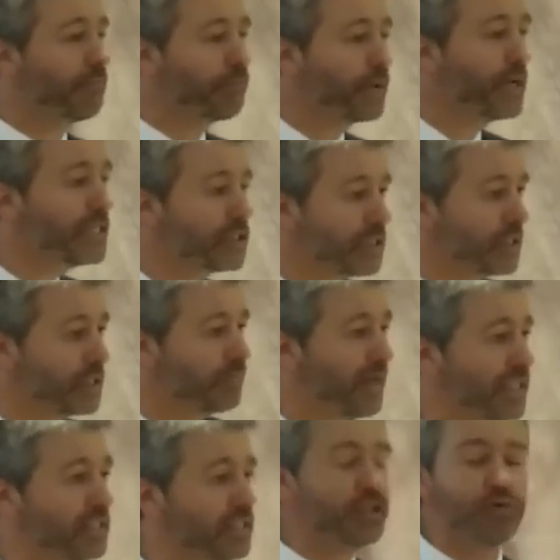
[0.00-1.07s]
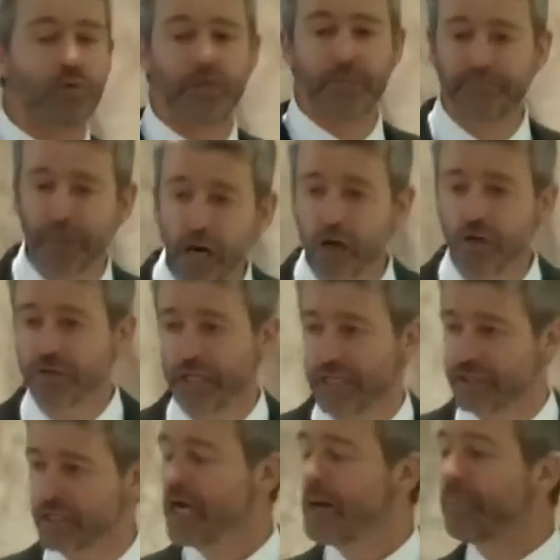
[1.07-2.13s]
can preach this message with
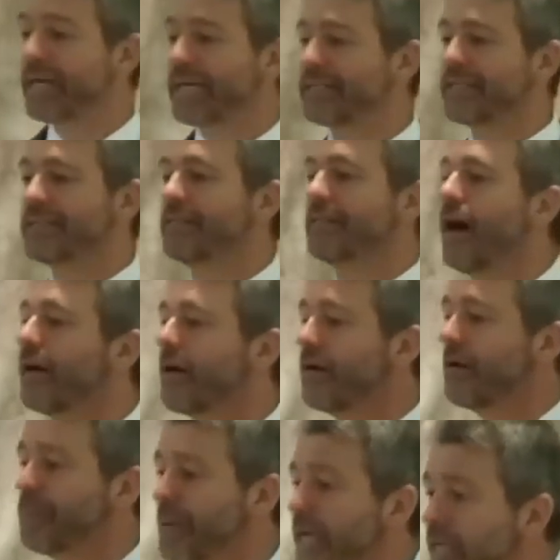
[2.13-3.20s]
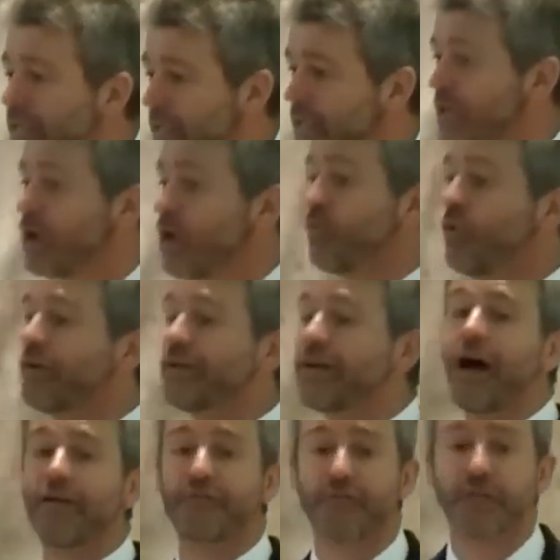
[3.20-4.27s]
boldness, because it's not our opinion. We're
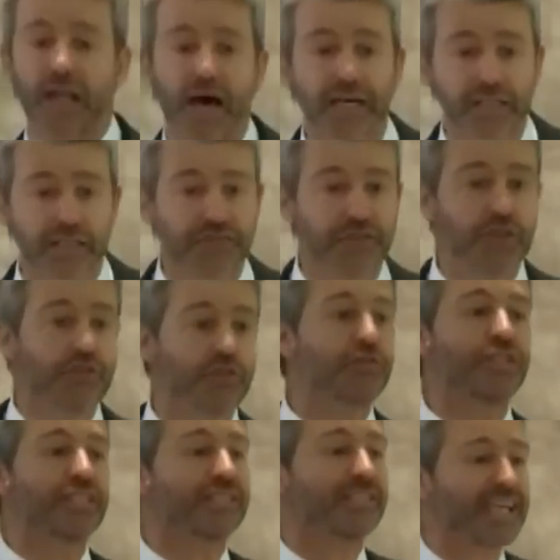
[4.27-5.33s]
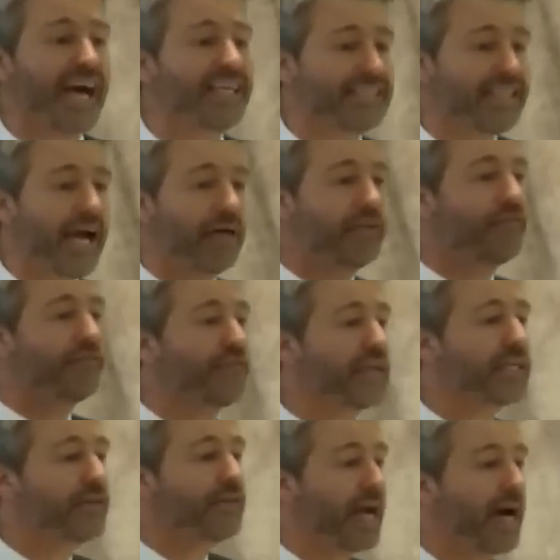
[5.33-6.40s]
not philosophers who just sat down and
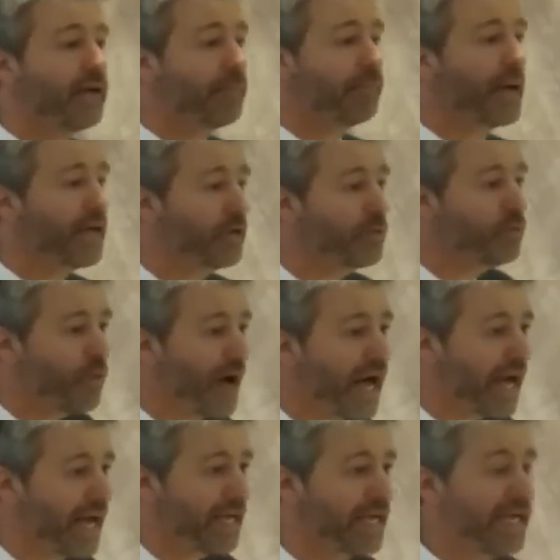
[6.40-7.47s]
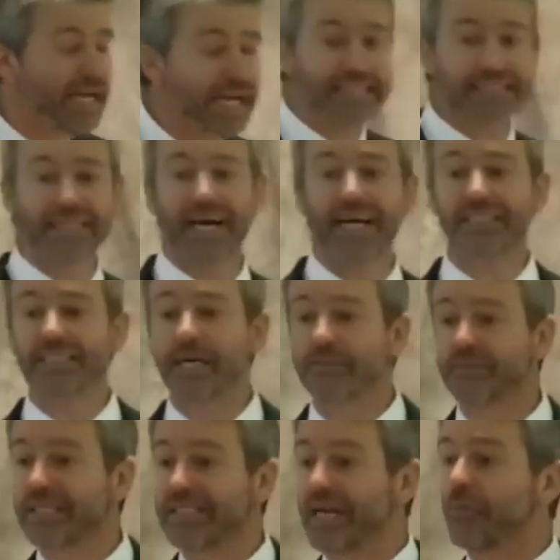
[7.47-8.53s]
figured out a better way. It's not
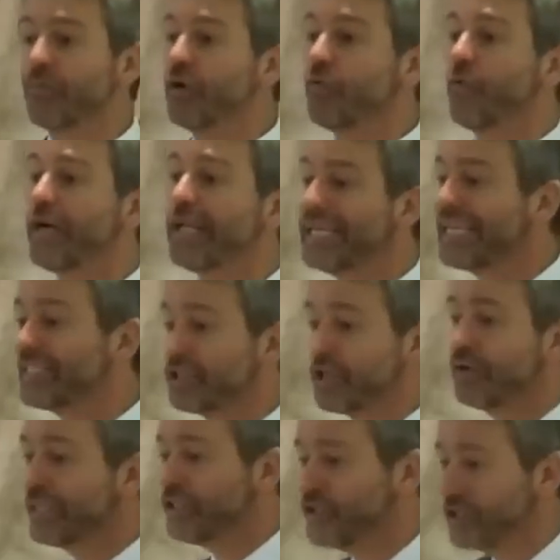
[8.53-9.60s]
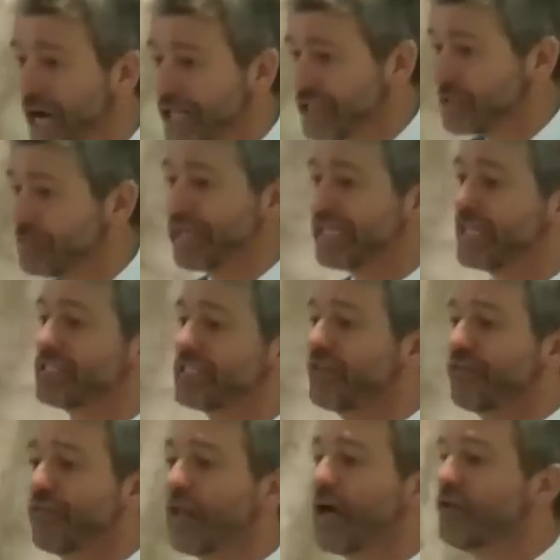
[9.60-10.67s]
something that we're willing to adjust because
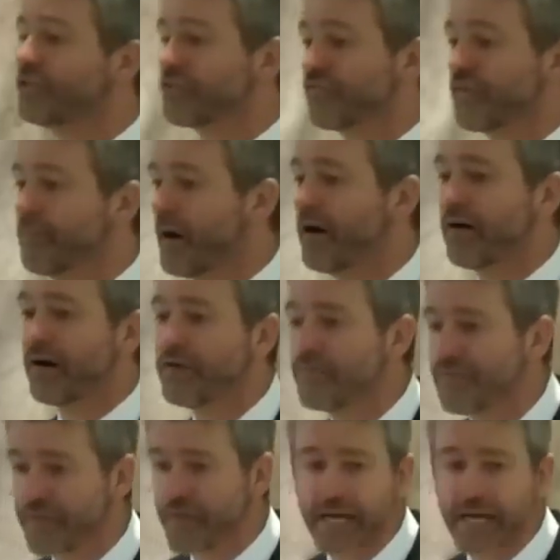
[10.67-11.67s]
it flows from our own